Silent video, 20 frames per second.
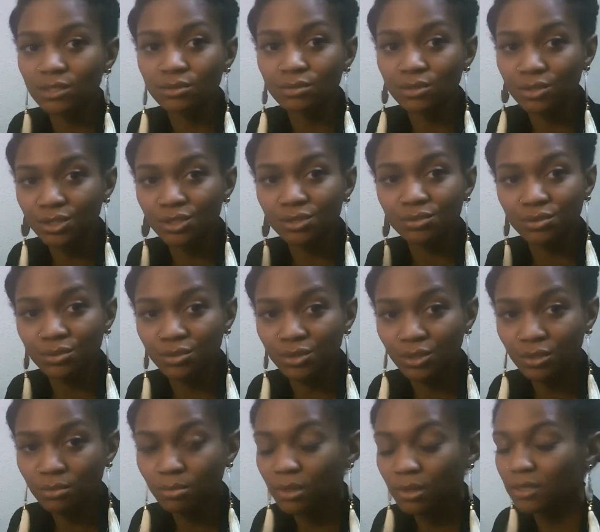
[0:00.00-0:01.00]
long as you do
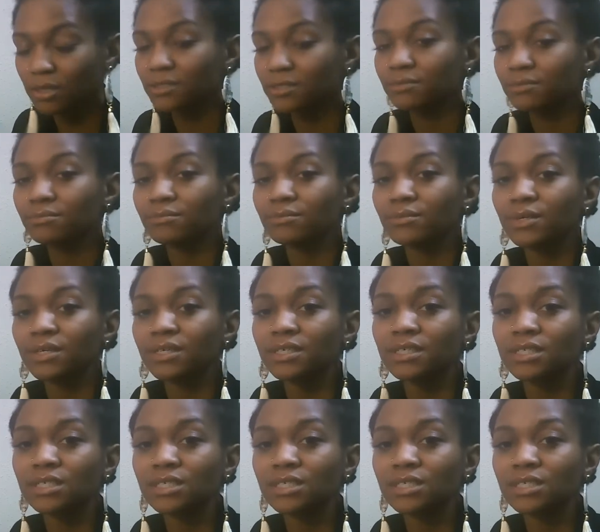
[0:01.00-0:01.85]
your part, right?